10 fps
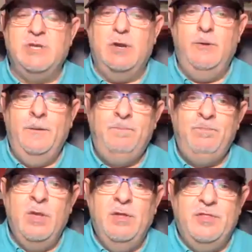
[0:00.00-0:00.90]
So
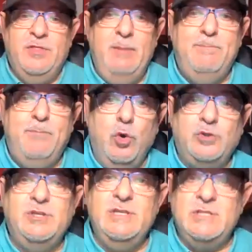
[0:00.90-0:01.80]
the
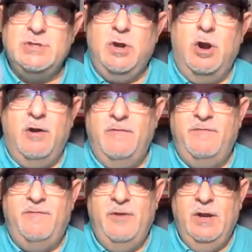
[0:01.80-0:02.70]
importance of